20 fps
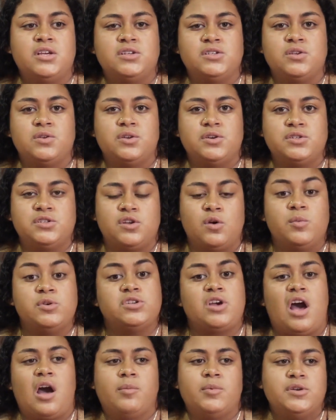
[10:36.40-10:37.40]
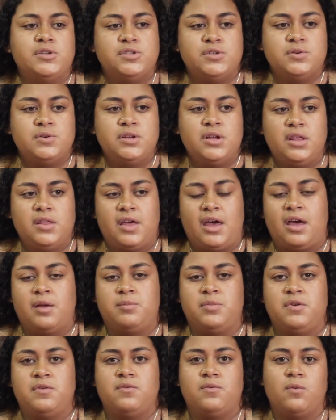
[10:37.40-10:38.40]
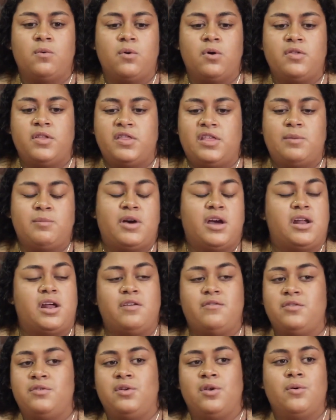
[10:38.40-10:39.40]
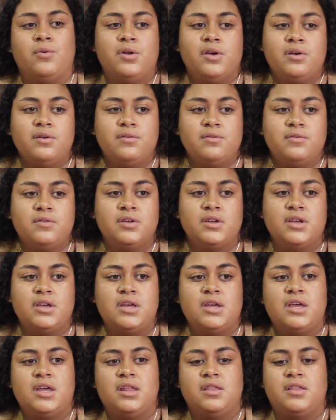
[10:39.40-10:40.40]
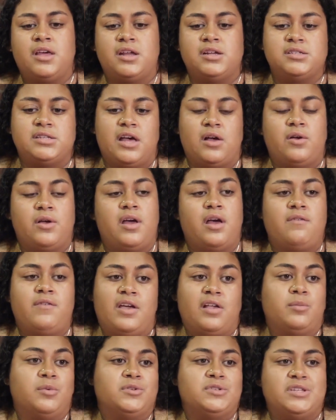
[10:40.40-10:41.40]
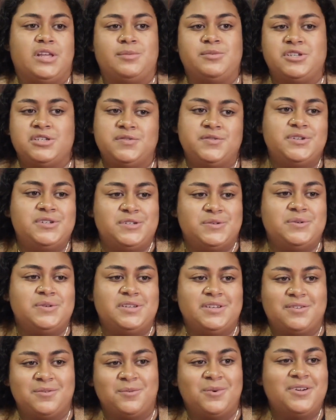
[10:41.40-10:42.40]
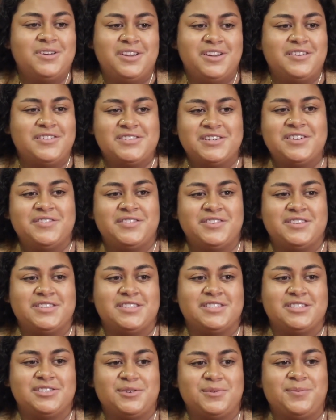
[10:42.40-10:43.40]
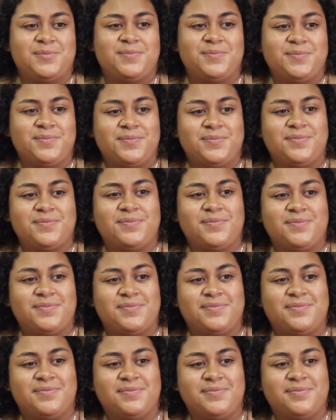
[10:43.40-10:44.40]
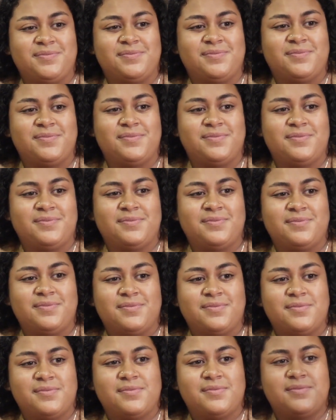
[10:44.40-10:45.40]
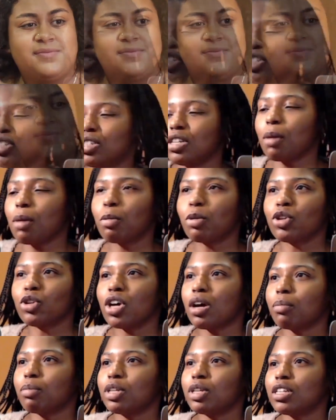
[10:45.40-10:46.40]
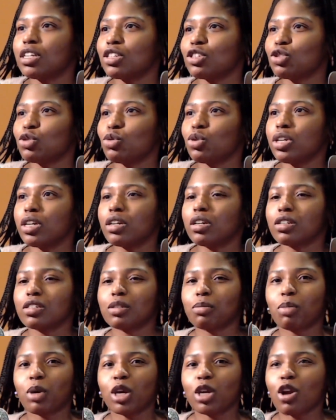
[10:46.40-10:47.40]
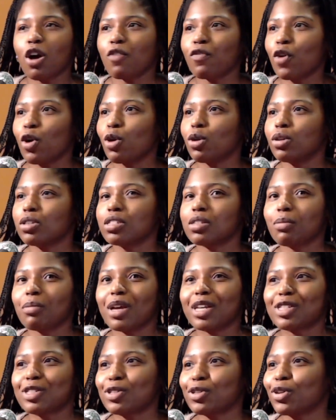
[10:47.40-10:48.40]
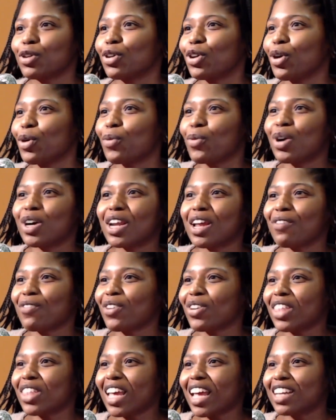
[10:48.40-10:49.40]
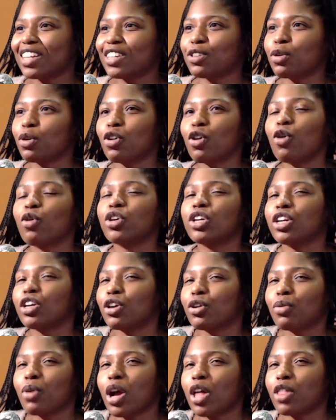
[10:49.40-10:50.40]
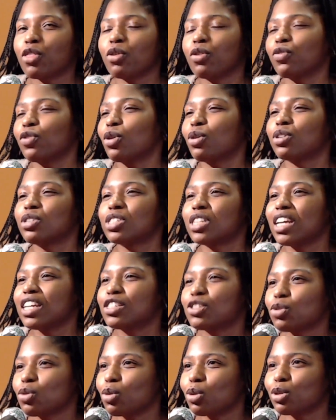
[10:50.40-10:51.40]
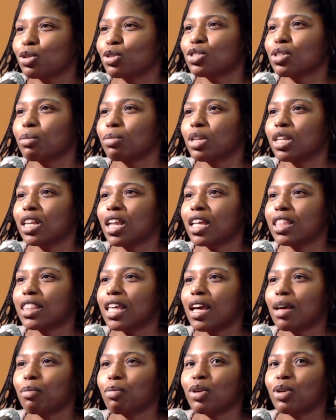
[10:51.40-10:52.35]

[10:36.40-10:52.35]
So there's so much opportunity that before that they might not have known of that is now available to them just for doing 1 year of service. Yeah. And I know people who have just doubled up and done 2 years and paid off a whole semester or whatever they had to do, or a whole year rather, if you go to state school or something like that.